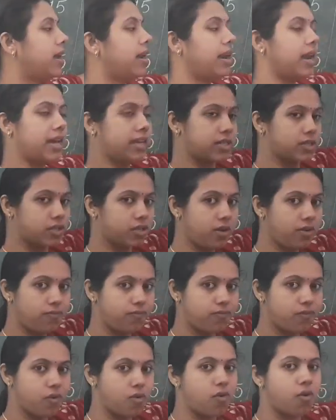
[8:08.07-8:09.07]
Next
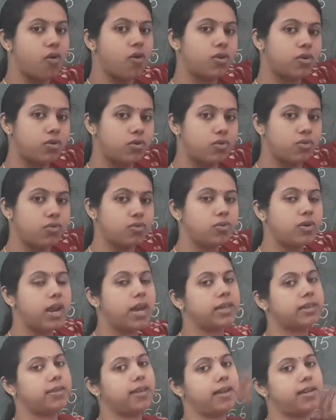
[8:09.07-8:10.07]
4, 2,
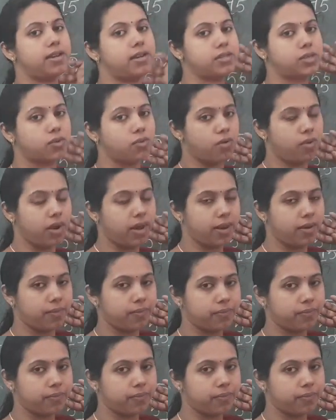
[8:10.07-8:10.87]
like that it's going.